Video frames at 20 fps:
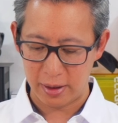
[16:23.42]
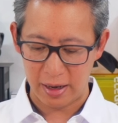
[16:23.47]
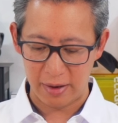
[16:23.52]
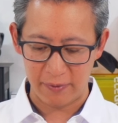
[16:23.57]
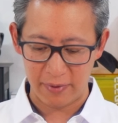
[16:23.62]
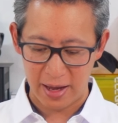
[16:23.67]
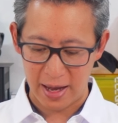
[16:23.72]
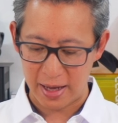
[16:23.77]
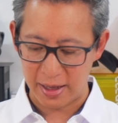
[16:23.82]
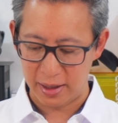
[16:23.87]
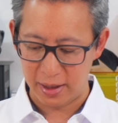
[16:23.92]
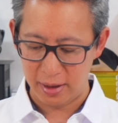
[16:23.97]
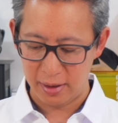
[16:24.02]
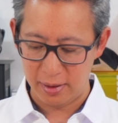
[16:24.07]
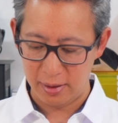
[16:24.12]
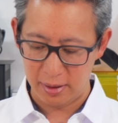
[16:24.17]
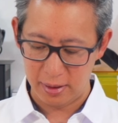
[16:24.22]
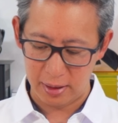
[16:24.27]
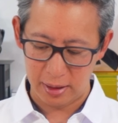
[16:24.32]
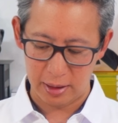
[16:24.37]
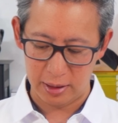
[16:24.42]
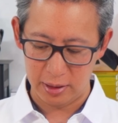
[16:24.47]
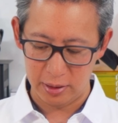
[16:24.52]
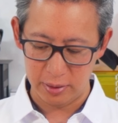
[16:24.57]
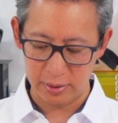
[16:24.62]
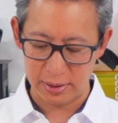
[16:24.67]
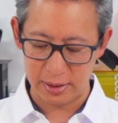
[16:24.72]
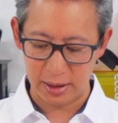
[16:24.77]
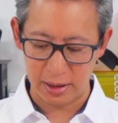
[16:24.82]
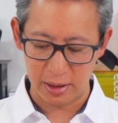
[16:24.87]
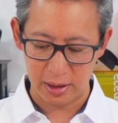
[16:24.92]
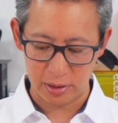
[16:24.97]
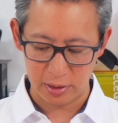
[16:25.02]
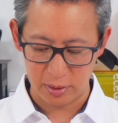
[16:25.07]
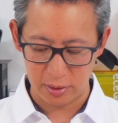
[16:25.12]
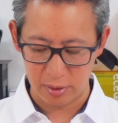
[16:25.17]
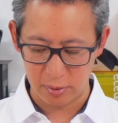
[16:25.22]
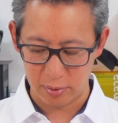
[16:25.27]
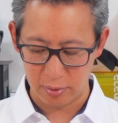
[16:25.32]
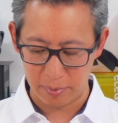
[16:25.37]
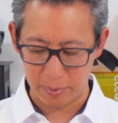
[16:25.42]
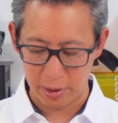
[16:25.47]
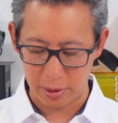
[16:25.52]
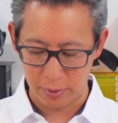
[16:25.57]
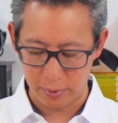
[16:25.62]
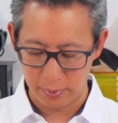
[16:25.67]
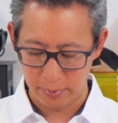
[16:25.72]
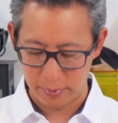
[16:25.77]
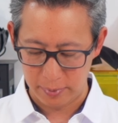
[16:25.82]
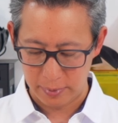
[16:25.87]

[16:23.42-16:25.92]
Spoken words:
I've added, and it'll sync it to the remote.